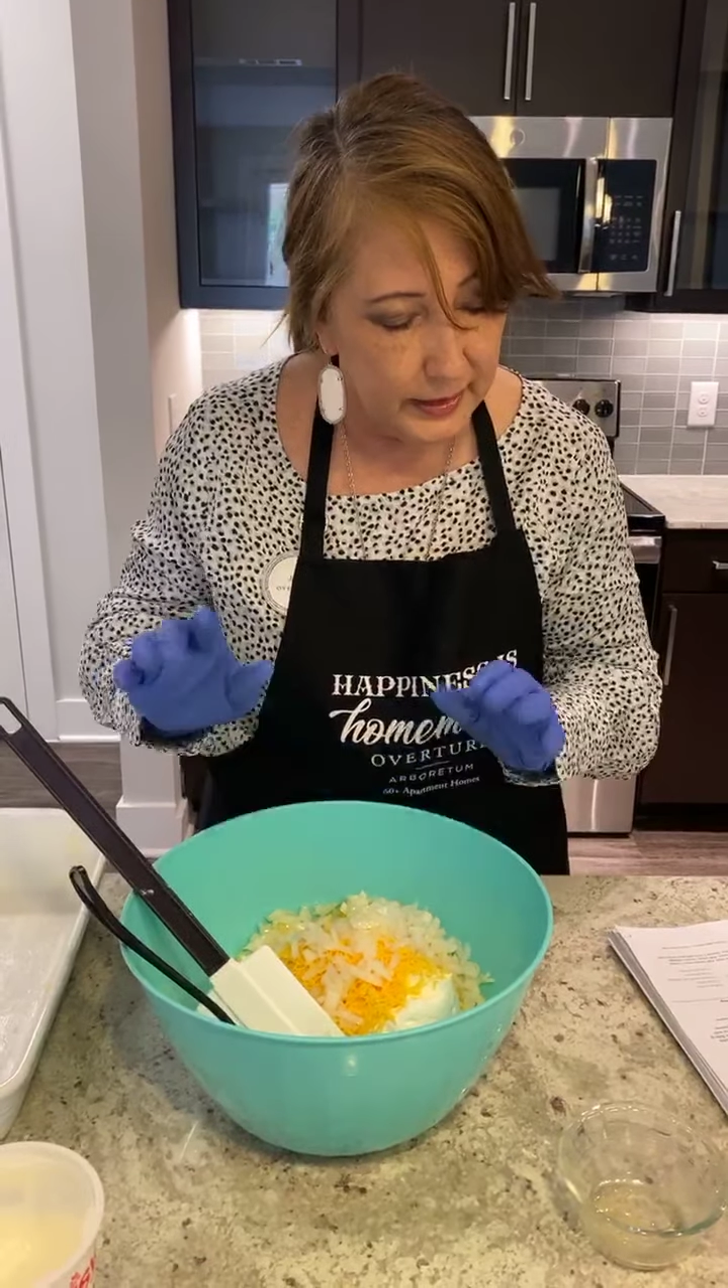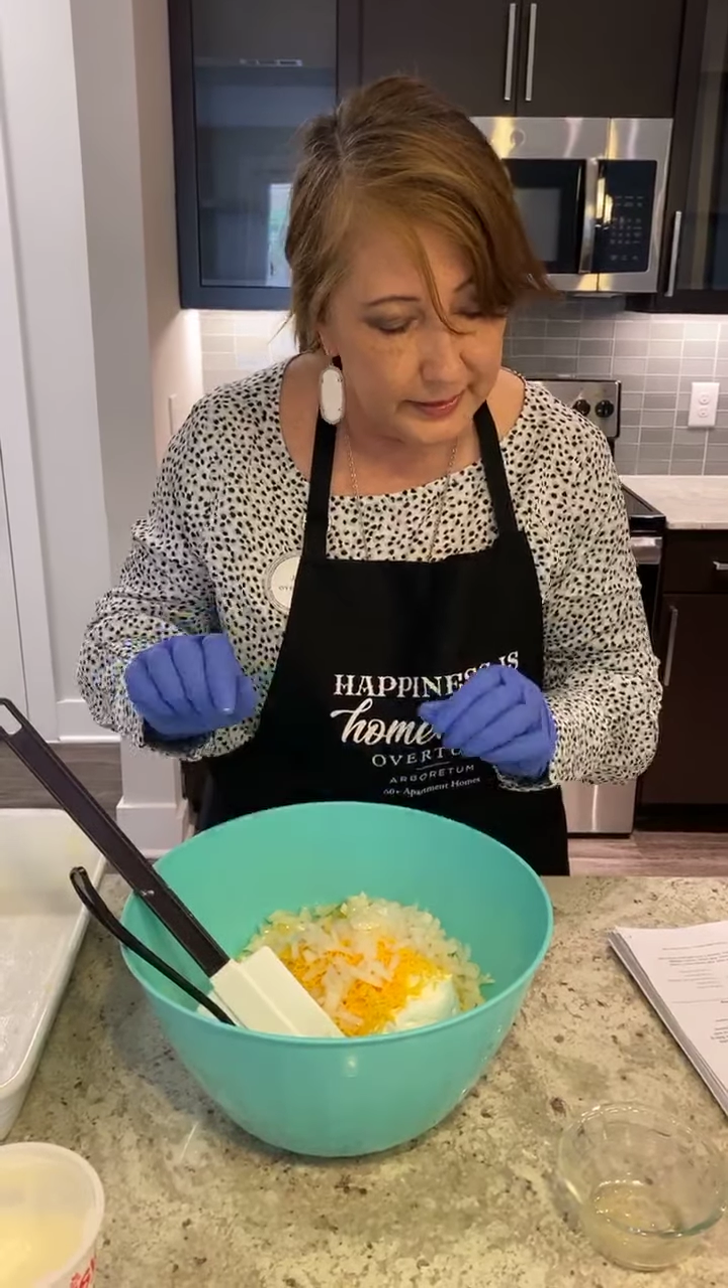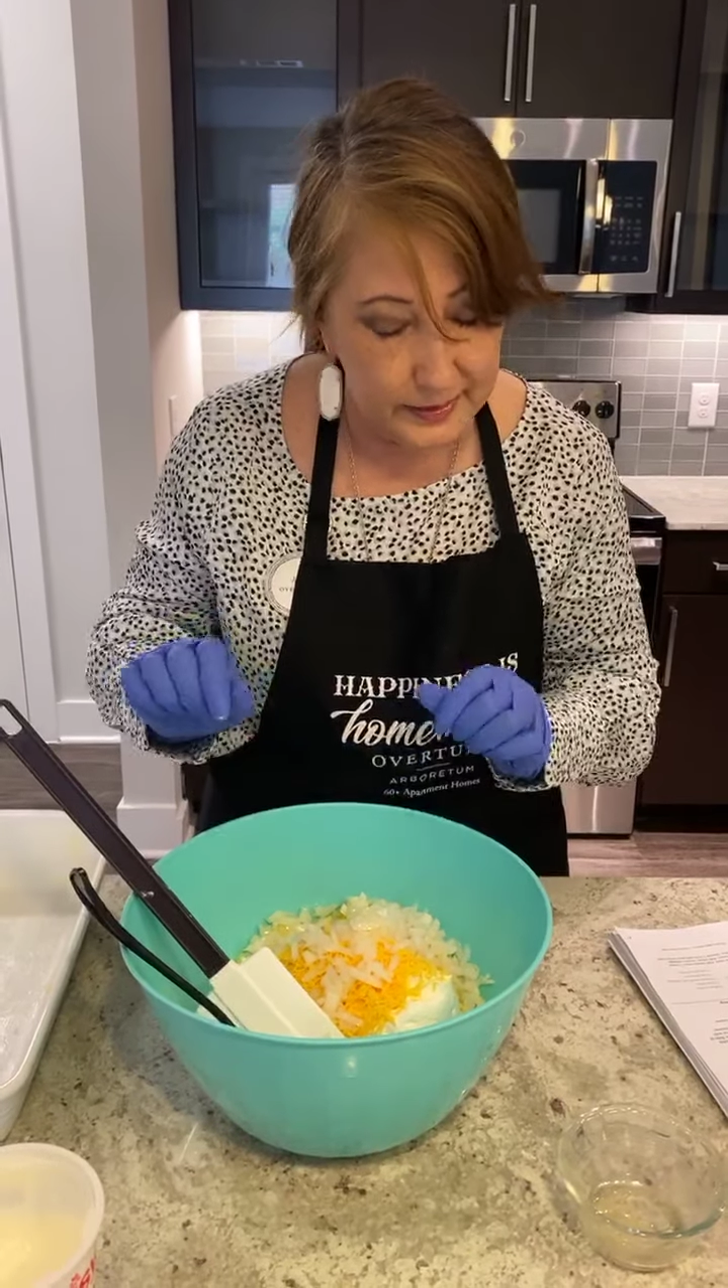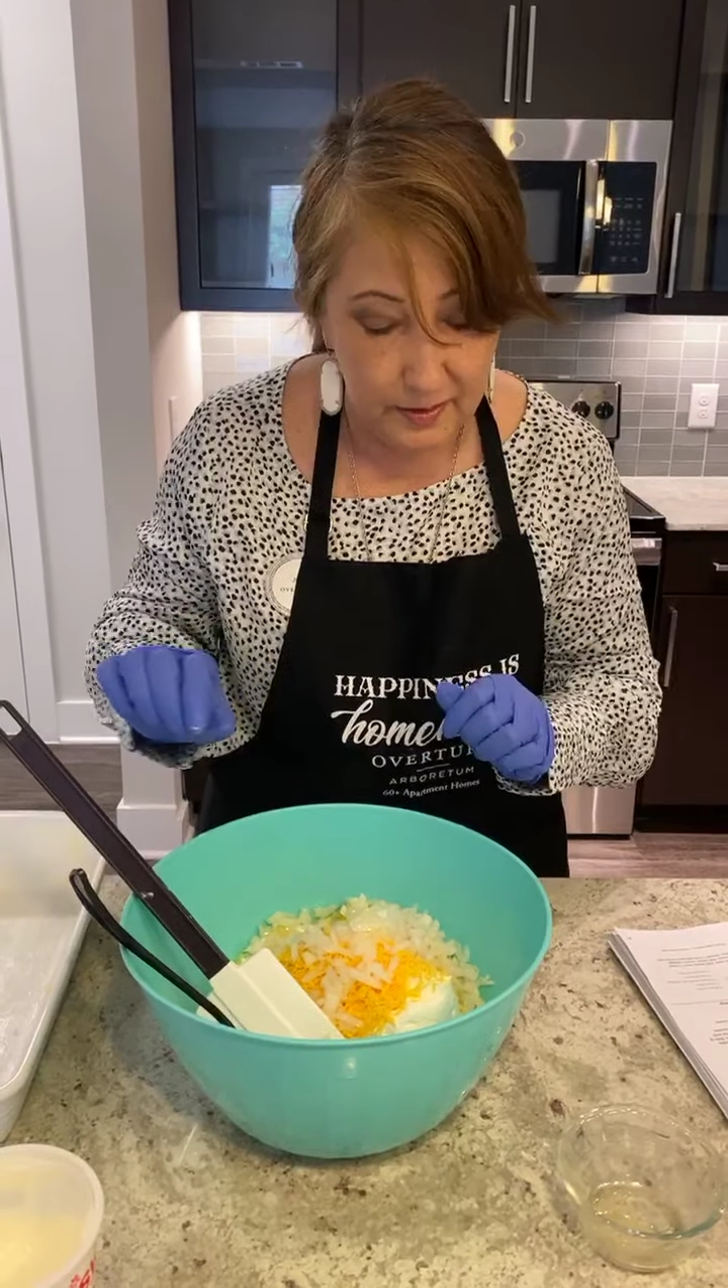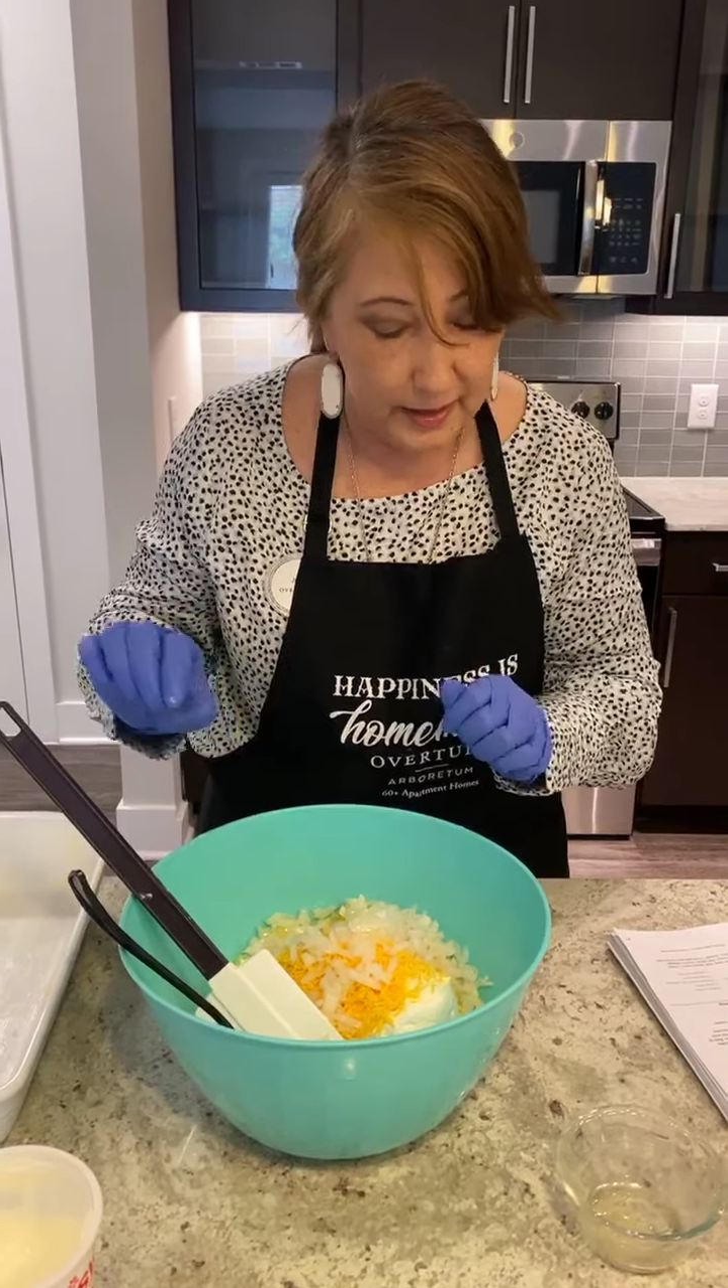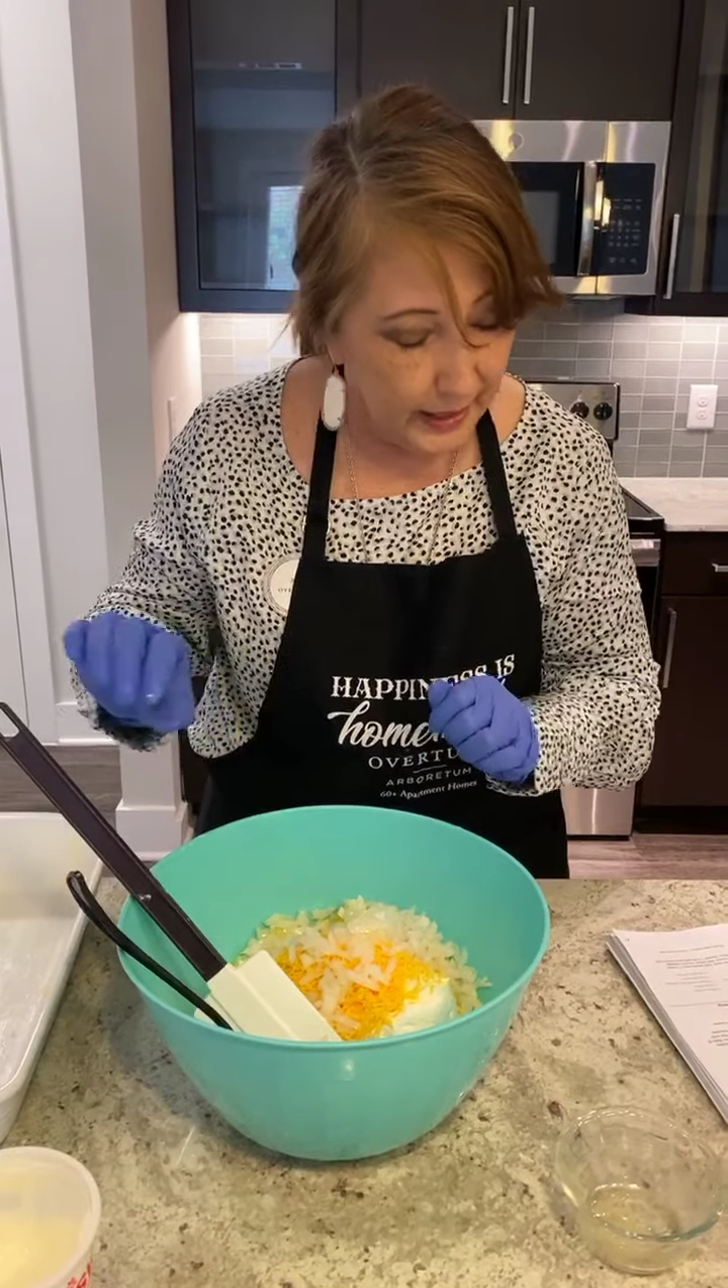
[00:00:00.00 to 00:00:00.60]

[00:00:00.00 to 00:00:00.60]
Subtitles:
I did not